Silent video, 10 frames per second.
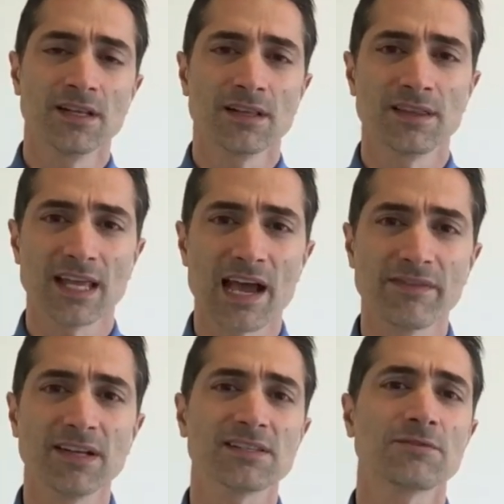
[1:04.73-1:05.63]
that the
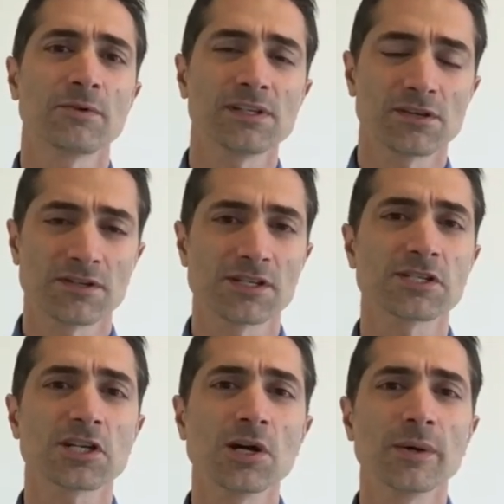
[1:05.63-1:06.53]
evidence and research is
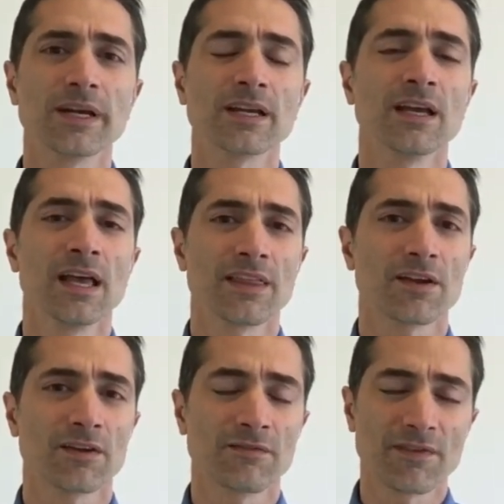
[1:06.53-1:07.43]
showing that
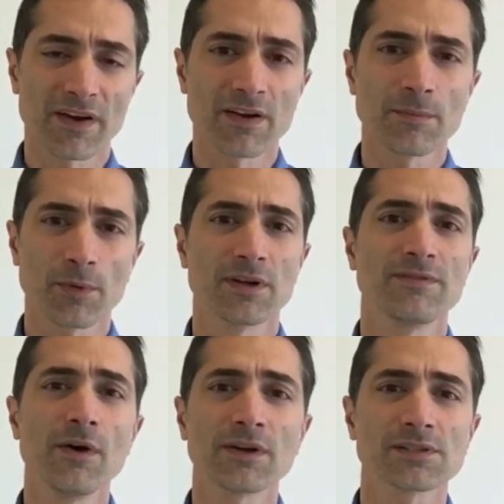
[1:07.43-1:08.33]
are very important to
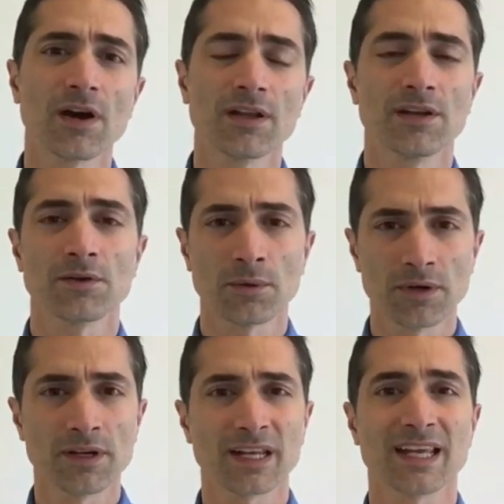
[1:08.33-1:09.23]
focus on in
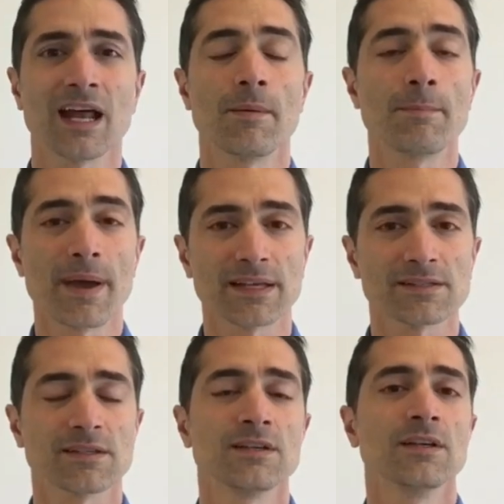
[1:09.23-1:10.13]
order to get a
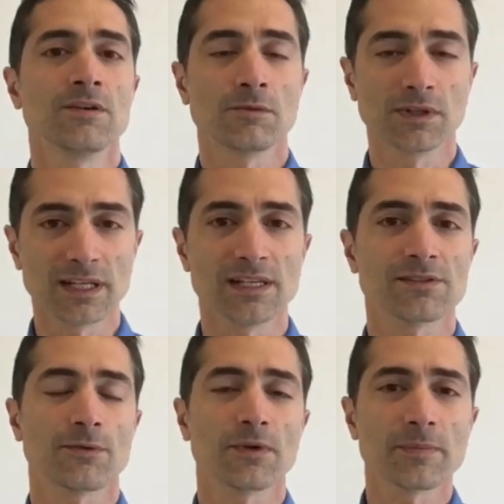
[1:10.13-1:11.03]
best release
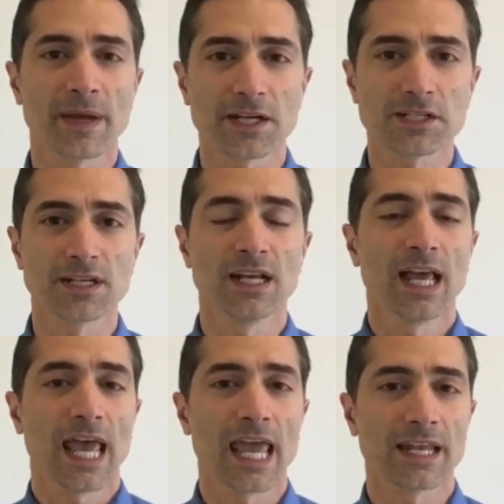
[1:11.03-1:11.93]
for the patient
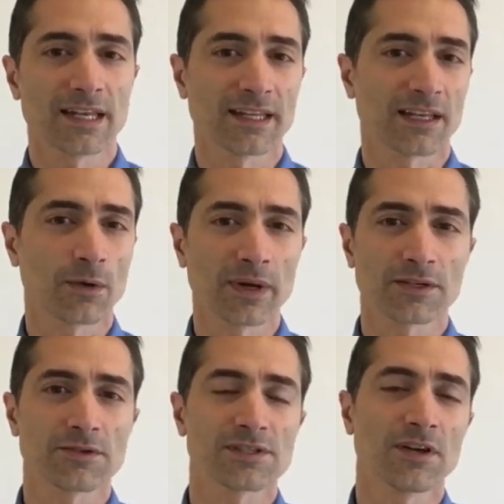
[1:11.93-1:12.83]
and to get the
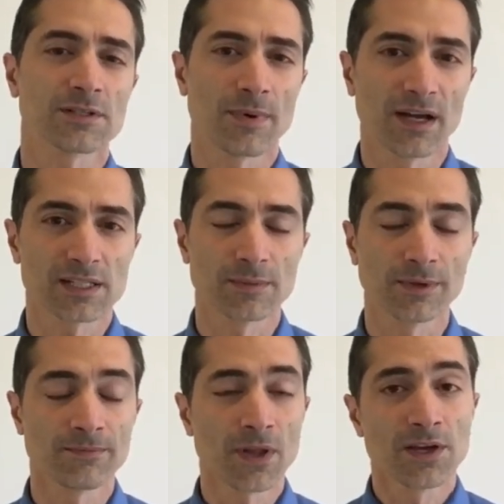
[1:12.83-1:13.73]
quickest results possible.
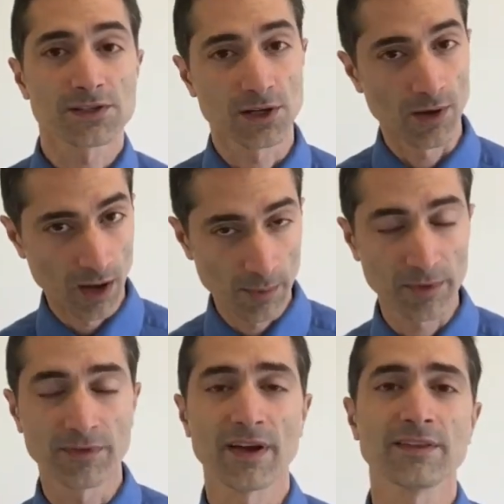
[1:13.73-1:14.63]
So I hope you'll
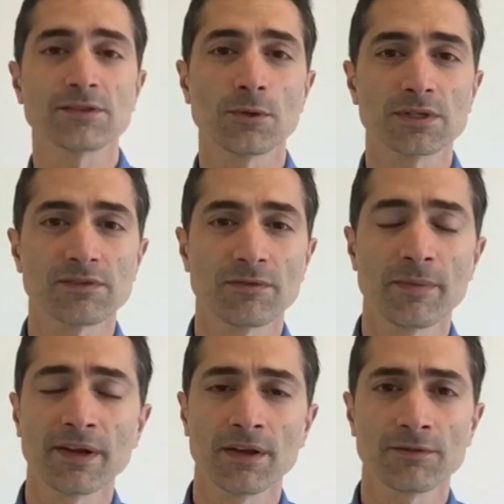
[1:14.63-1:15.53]
find this course
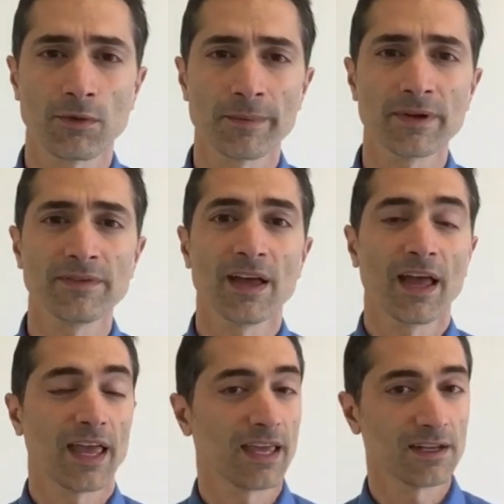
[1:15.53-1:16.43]
informa informative
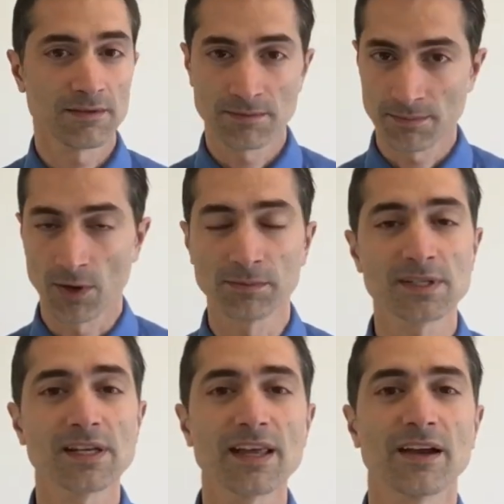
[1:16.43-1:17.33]
and hope to
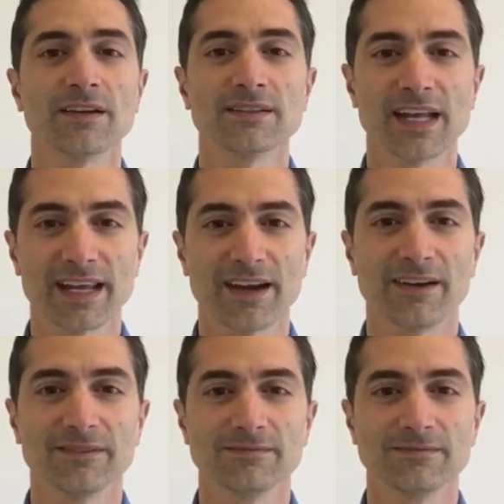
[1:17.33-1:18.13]
see you there. Take care.